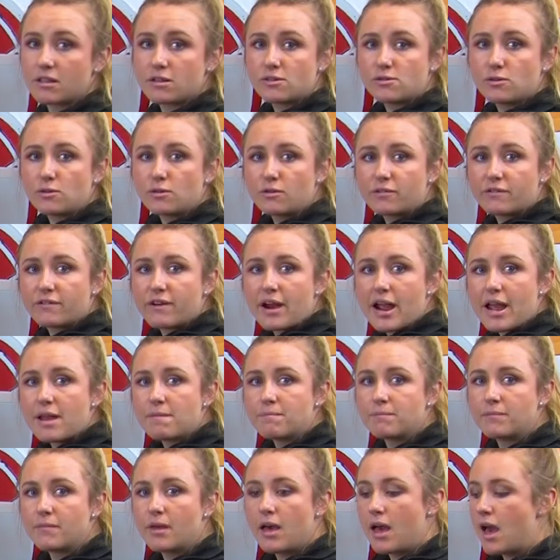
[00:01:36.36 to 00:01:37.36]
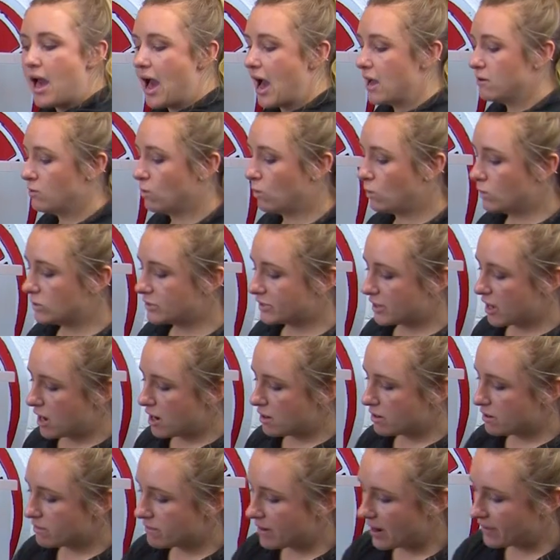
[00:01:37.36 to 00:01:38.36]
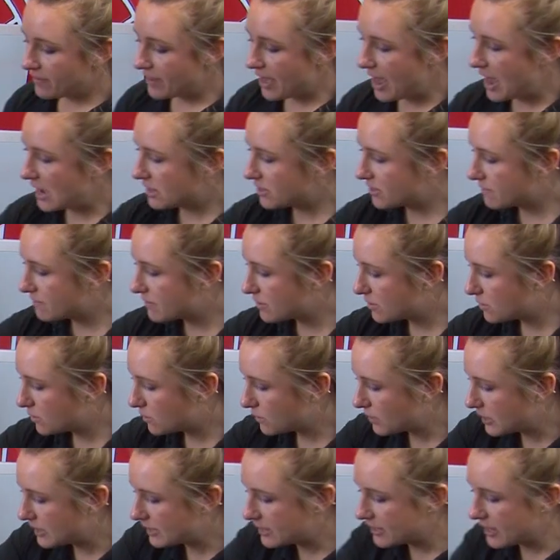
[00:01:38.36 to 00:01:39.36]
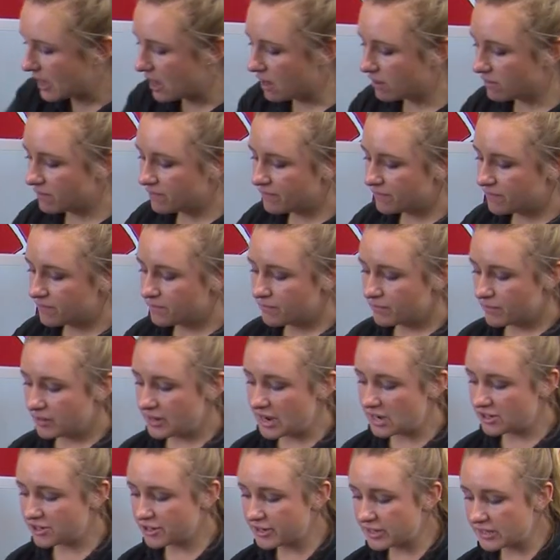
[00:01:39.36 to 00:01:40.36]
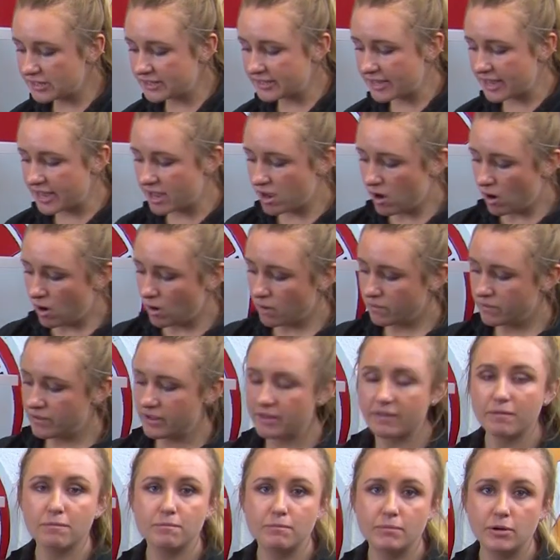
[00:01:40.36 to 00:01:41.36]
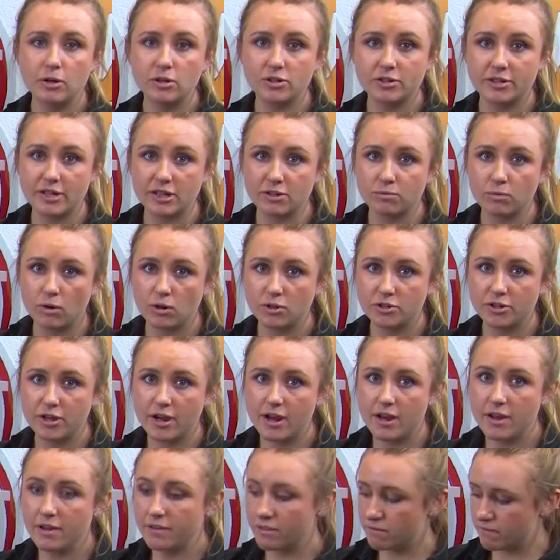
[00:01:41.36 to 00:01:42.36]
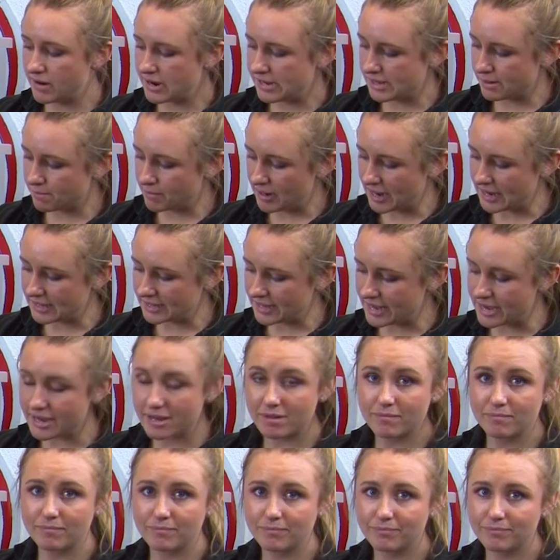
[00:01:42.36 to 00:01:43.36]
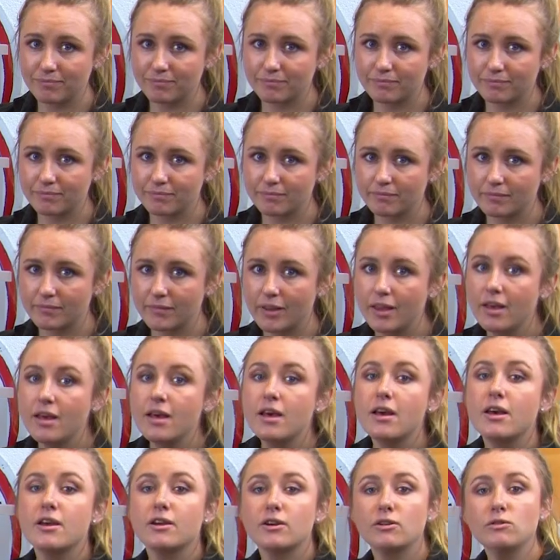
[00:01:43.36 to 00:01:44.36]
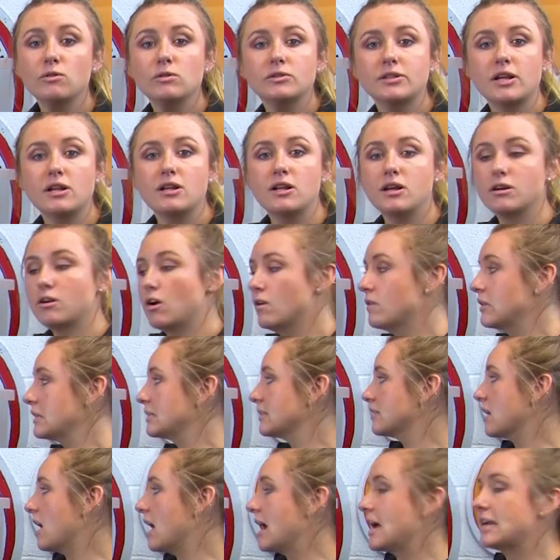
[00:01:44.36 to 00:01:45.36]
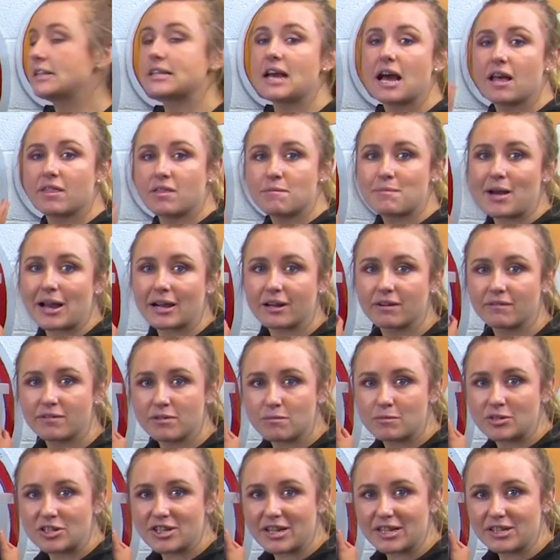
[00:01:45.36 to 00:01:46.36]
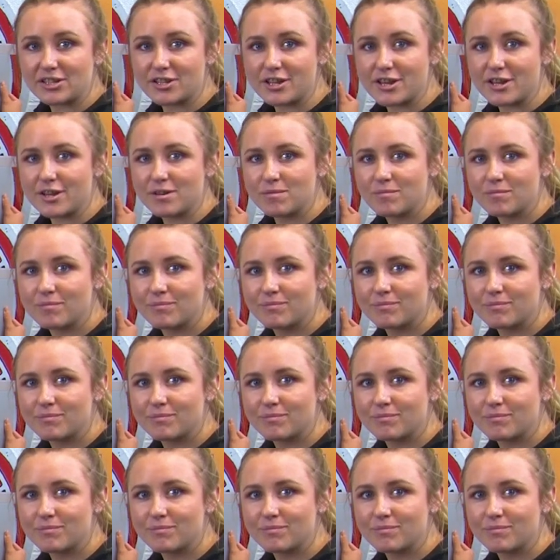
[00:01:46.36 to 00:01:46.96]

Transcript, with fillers: of the door frame and also around the edge of the door itself. And as you can see on this Bush dishwasher, the rating plate's here. You can also look on the side and the back of your machine too.